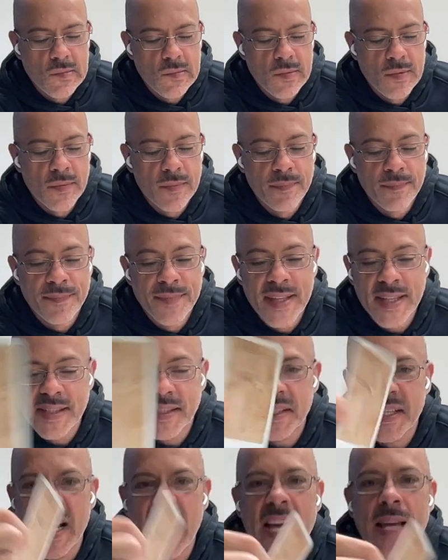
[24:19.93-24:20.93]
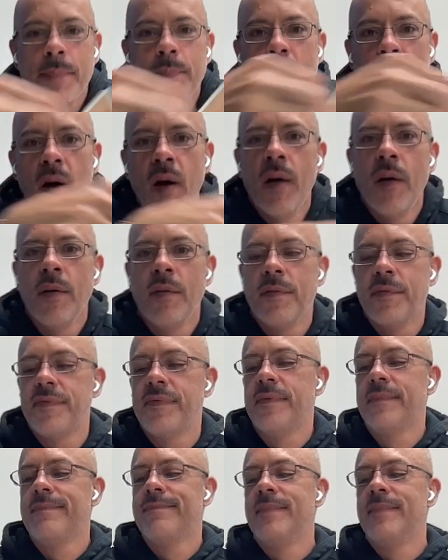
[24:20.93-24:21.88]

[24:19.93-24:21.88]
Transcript: this type of